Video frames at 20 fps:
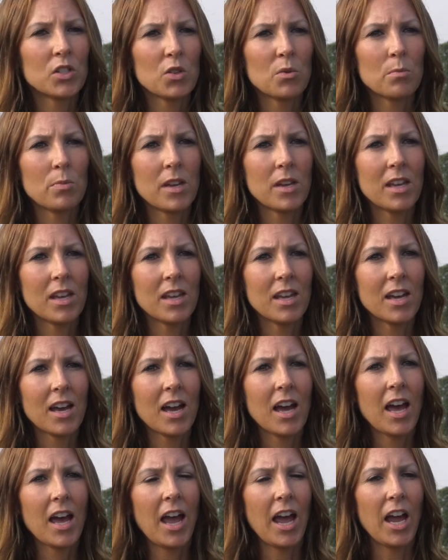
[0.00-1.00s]
to be
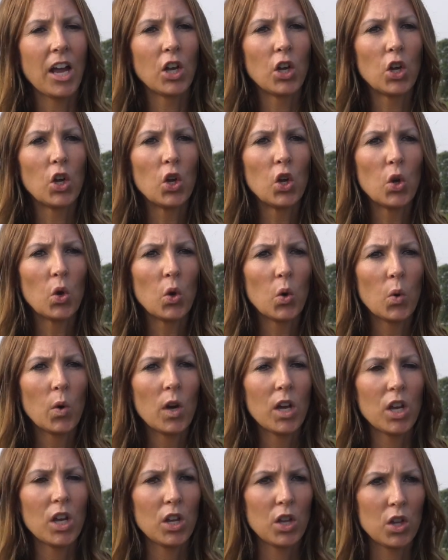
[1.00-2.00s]
a
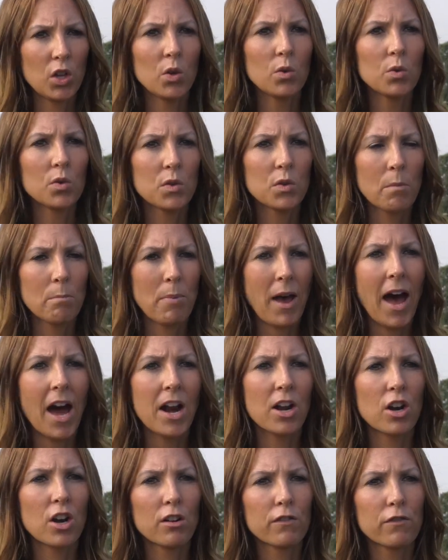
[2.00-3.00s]
new use
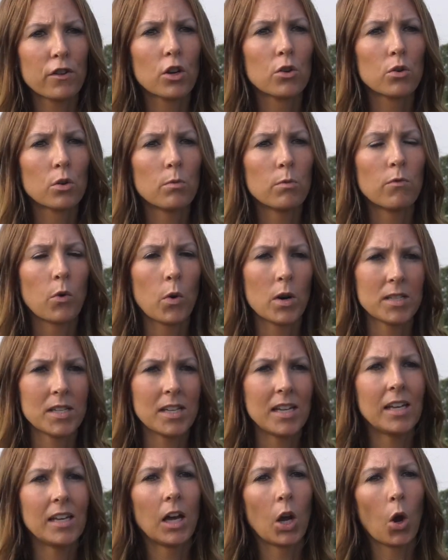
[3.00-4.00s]
pattern for group
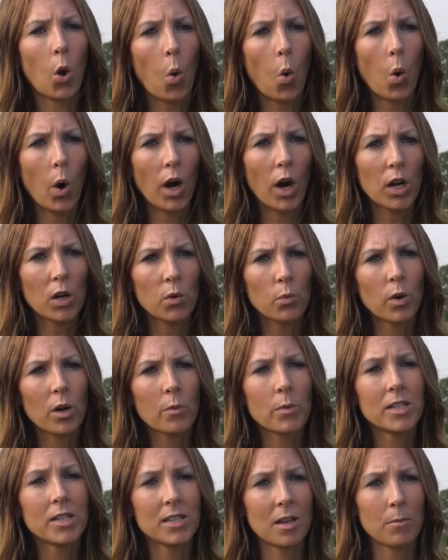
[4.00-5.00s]
14 in corn,
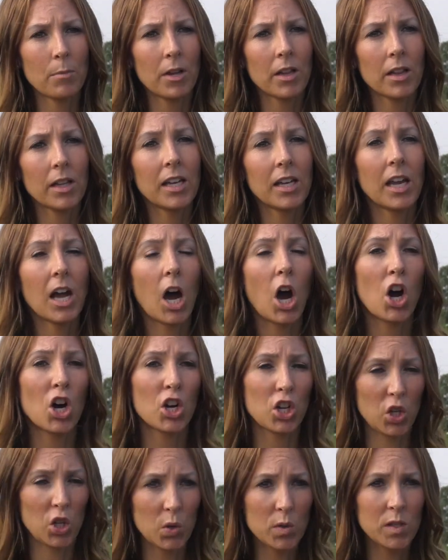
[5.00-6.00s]
where we typically
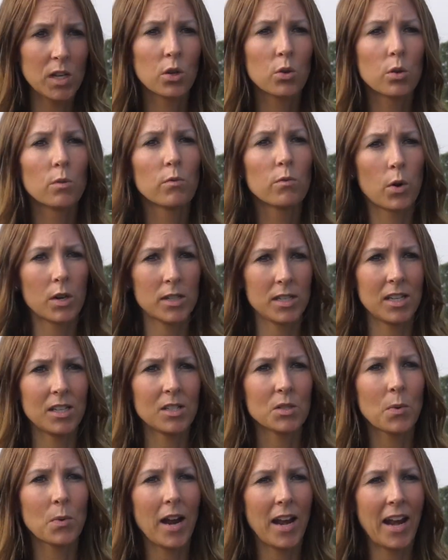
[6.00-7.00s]
aren't using group
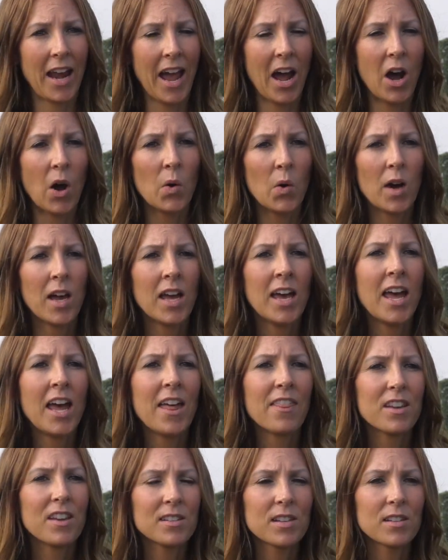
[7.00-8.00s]
14s right now.
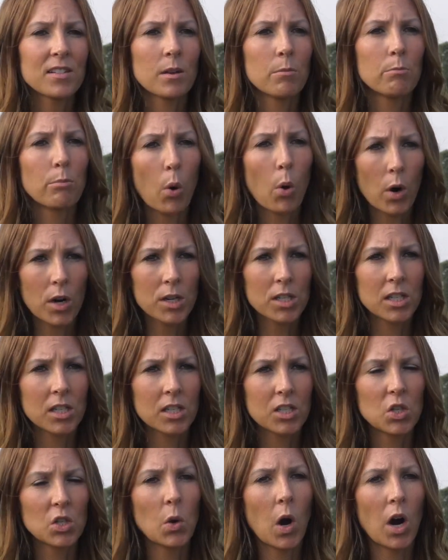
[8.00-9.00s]
This is
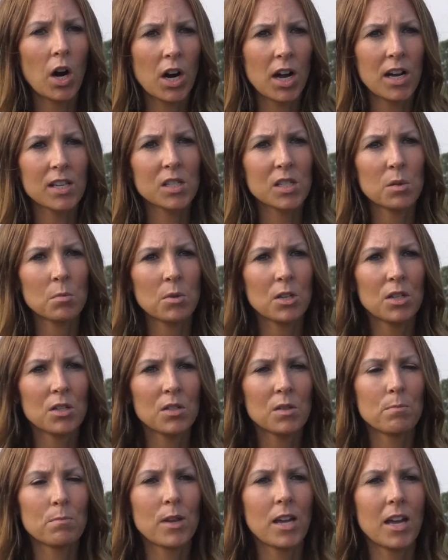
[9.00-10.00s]
important to our
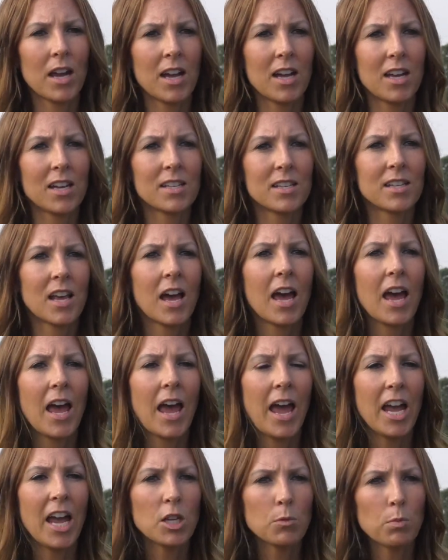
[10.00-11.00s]
customers because
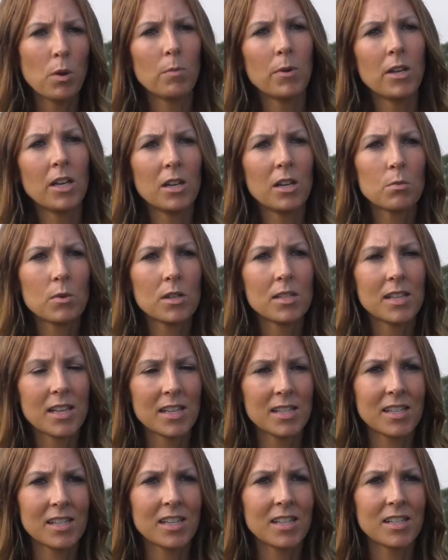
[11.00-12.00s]
HPPD
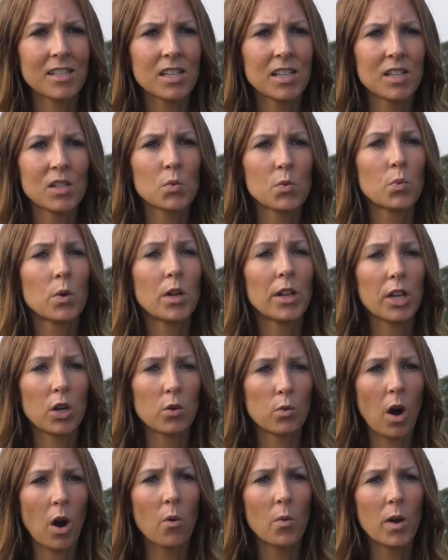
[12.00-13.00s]
resistance is really
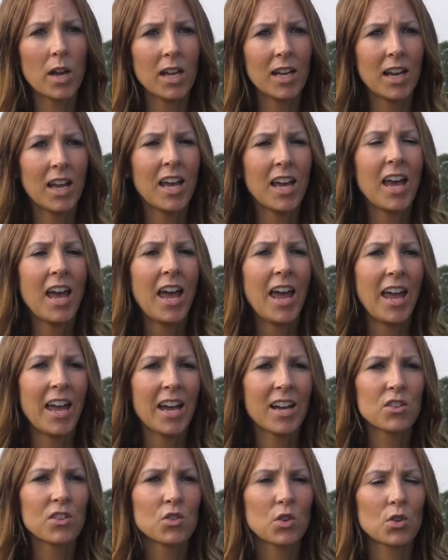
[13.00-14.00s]
growing,
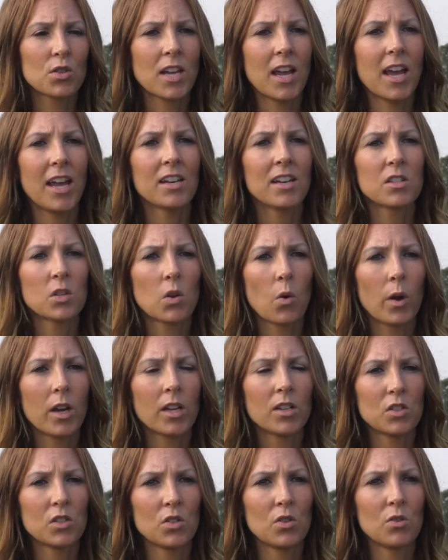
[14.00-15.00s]
and Surtain is
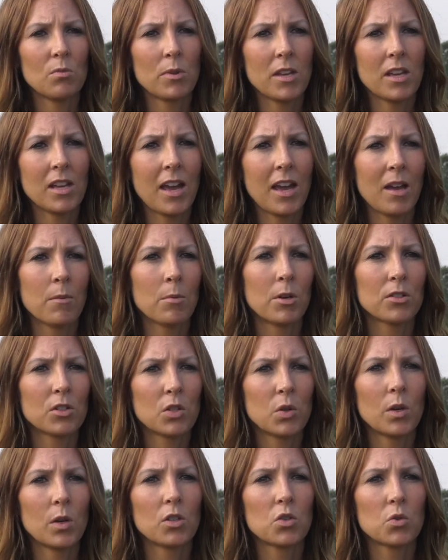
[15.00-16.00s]
going to be able
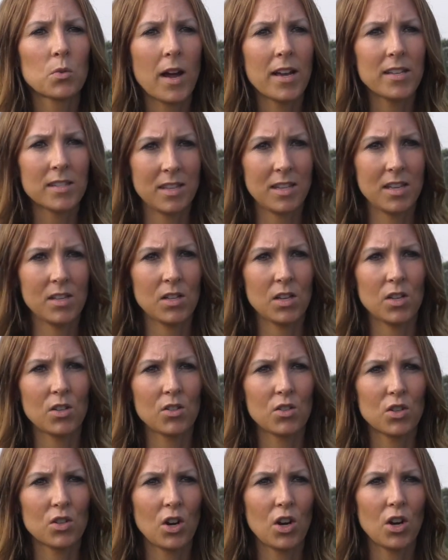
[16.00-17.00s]
to address these
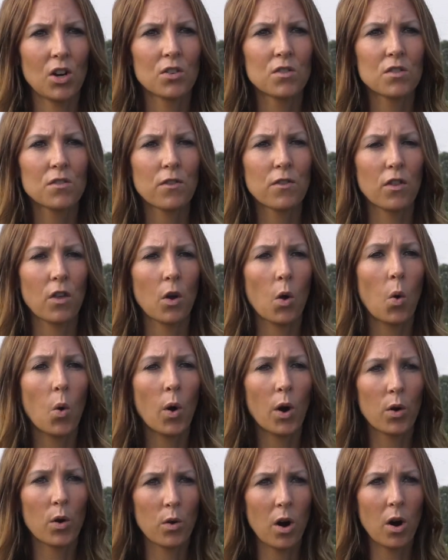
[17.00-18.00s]
concerns for the
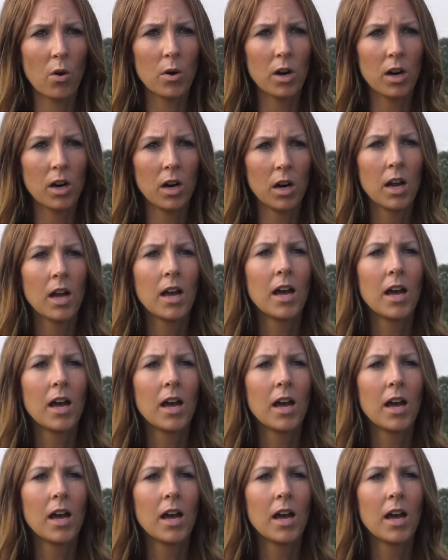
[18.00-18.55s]
corn grower.